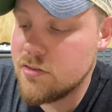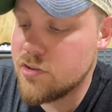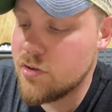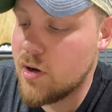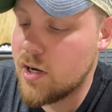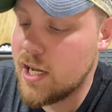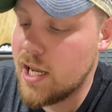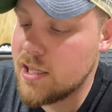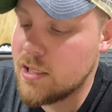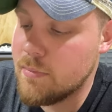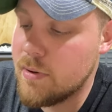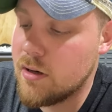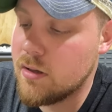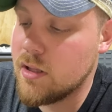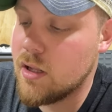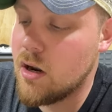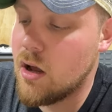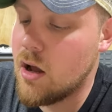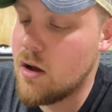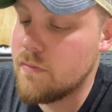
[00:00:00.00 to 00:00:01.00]
So I got the barrel
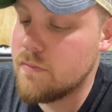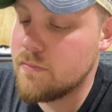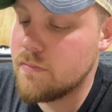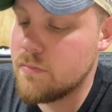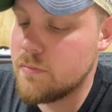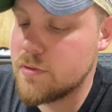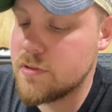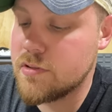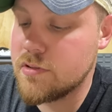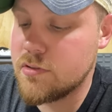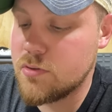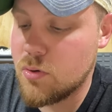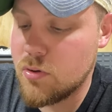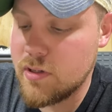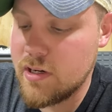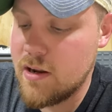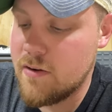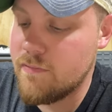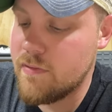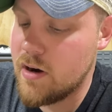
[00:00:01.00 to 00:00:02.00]
nut off. It was
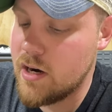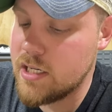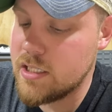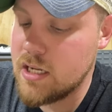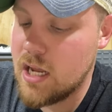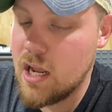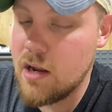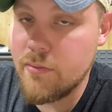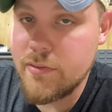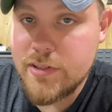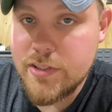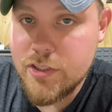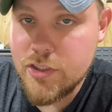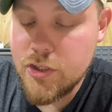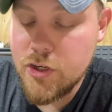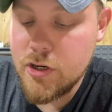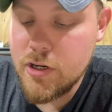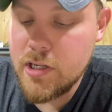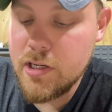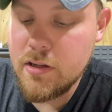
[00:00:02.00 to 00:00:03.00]
torqued down very tight, which is
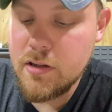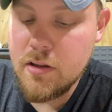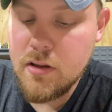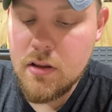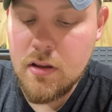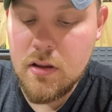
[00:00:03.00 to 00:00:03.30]
good.